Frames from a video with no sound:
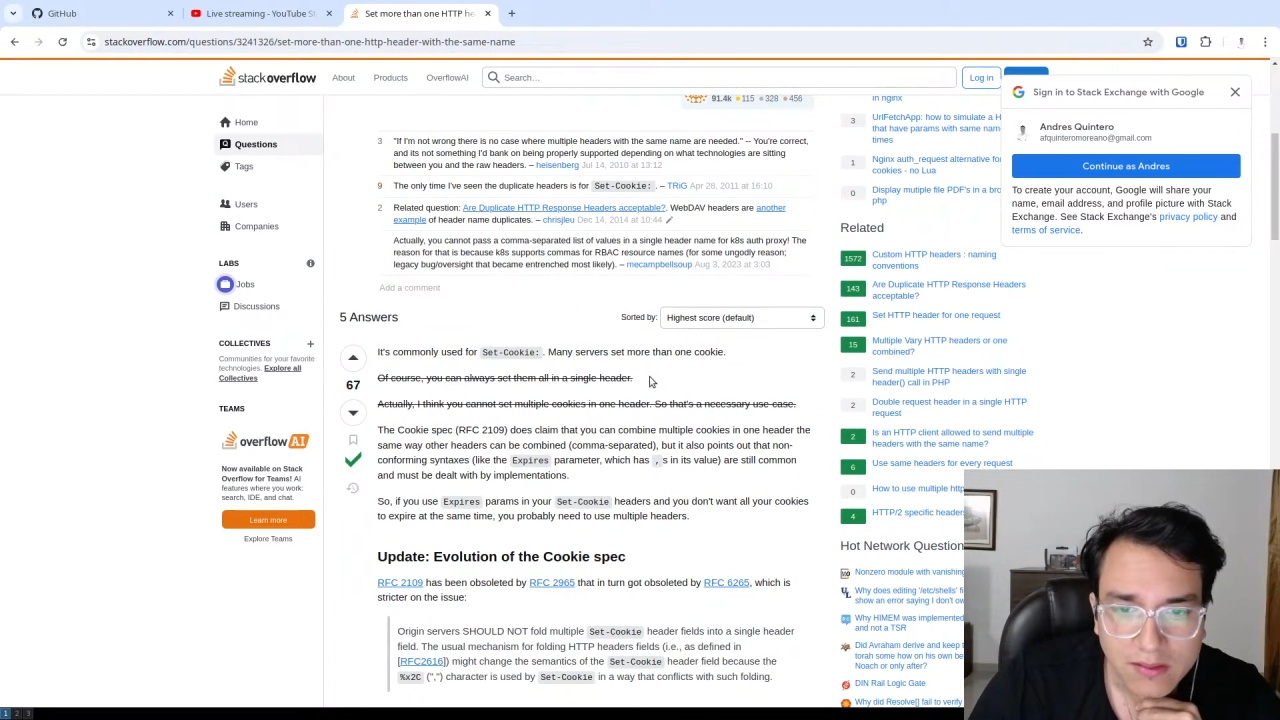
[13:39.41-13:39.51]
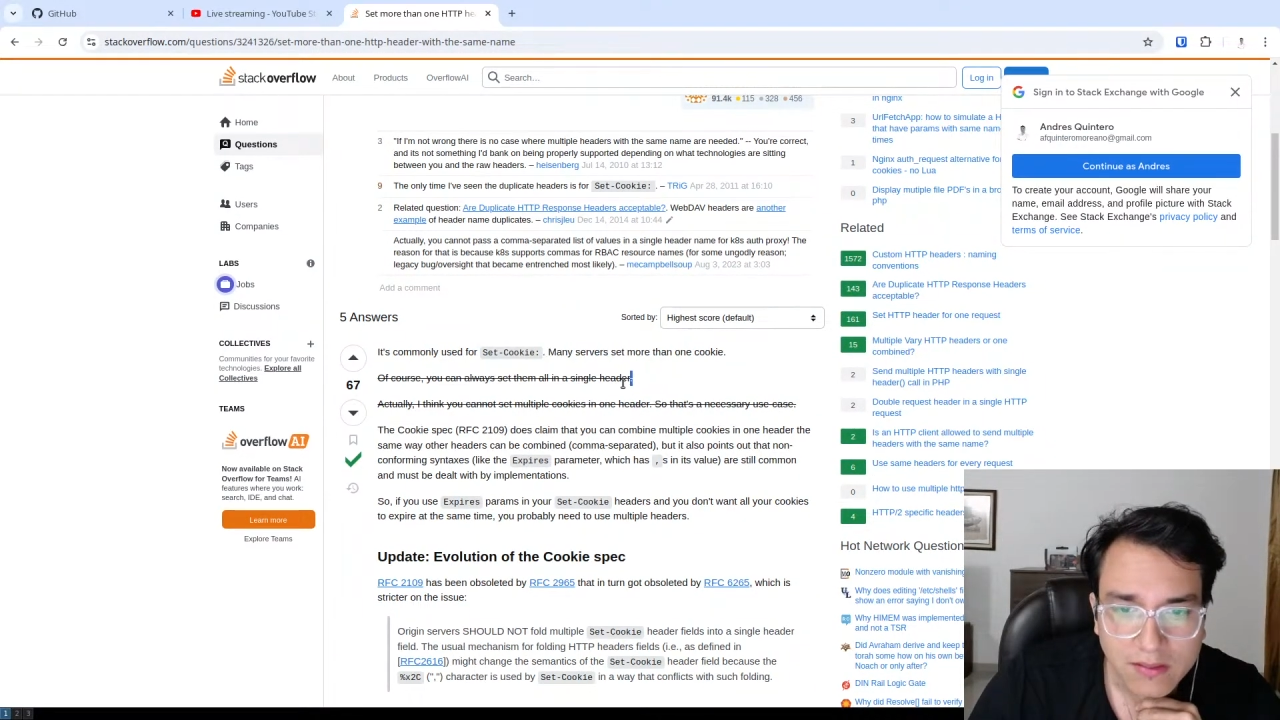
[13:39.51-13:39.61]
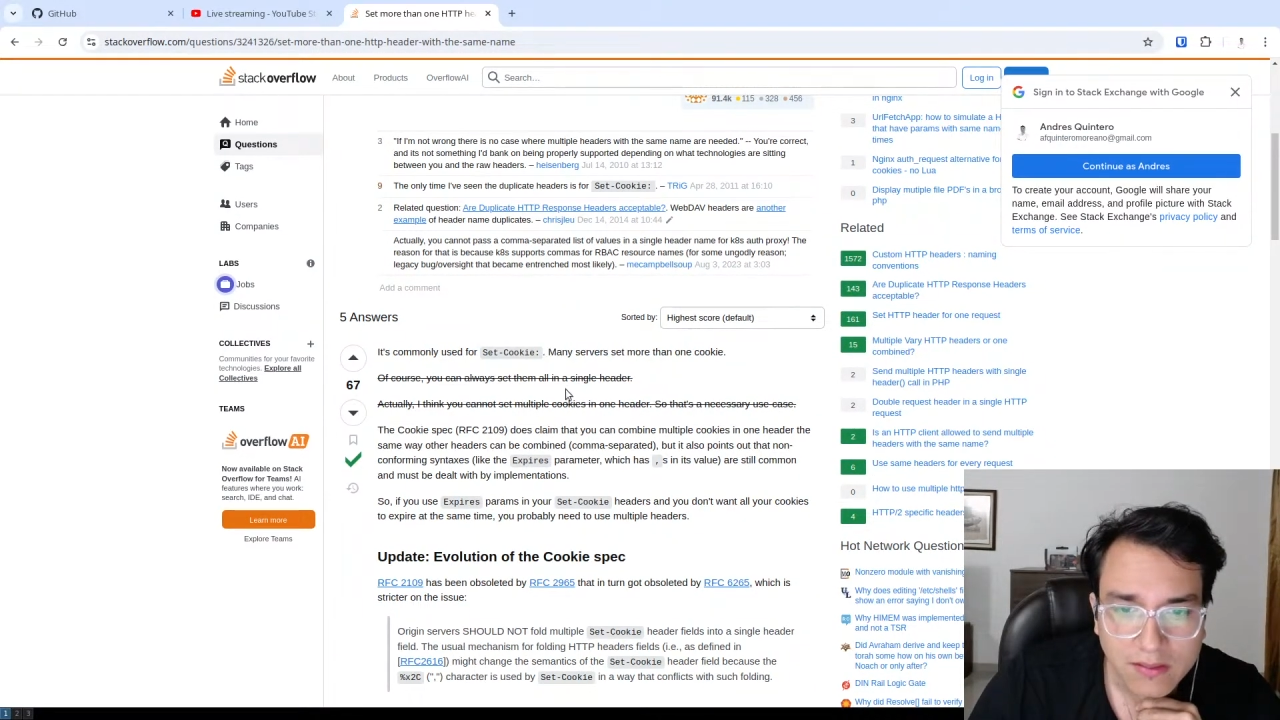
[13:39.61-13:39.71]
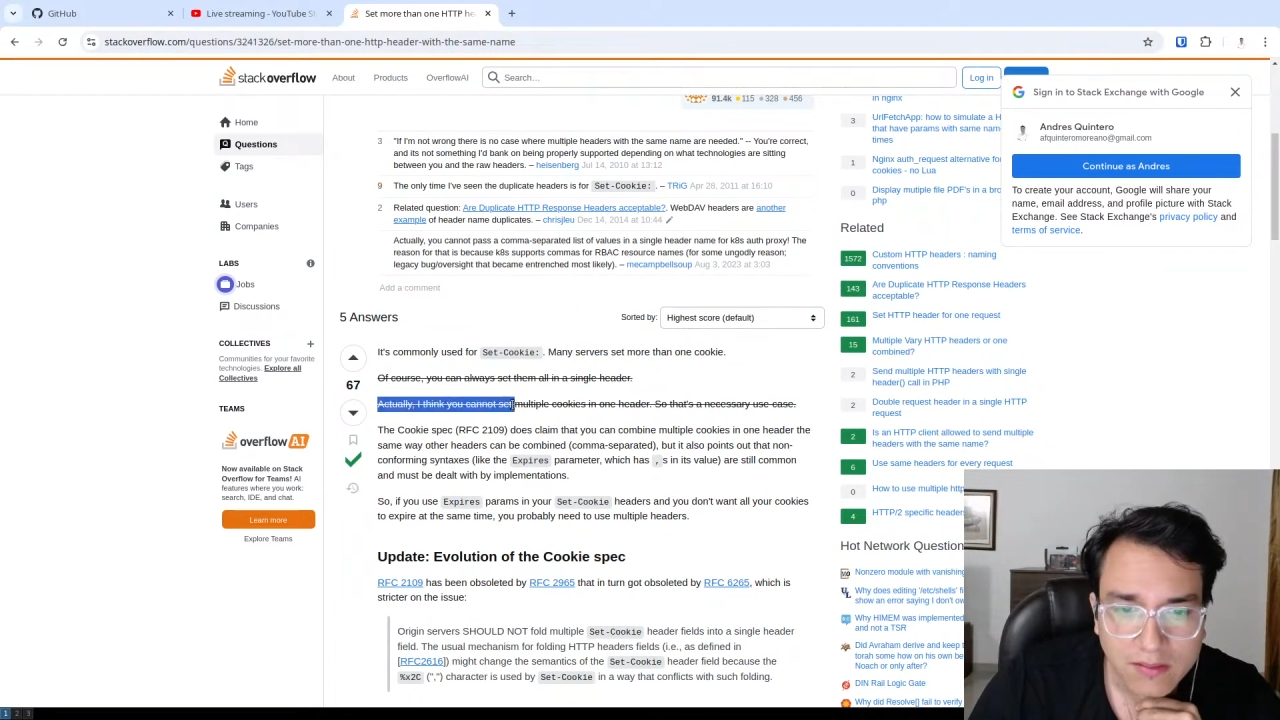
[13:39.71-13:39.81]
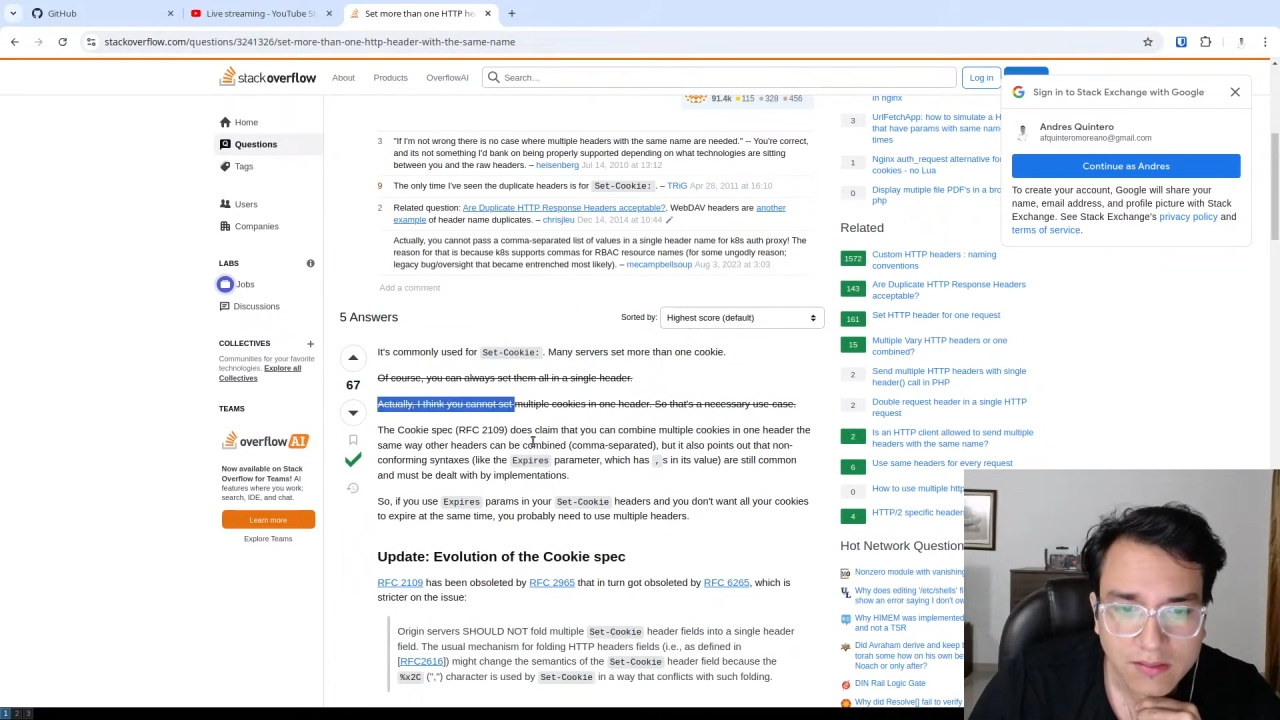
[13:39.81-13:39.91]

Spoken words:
right?